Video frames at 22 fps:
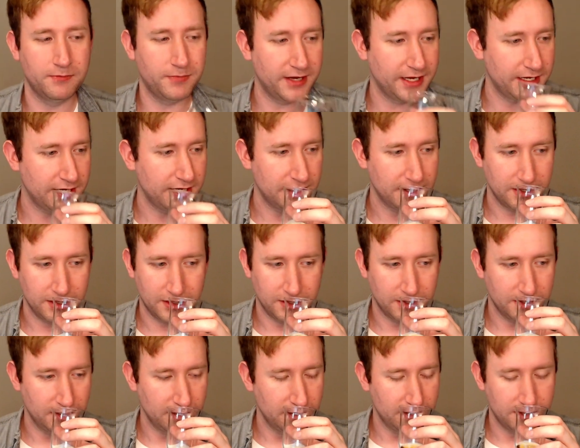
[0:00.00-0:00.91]
but
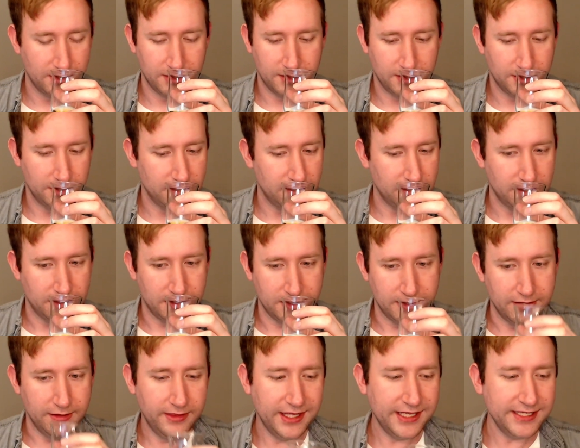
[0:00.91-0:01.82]

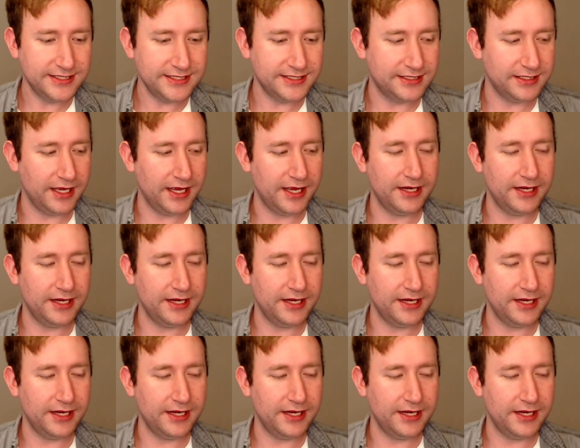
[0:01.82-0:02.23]
this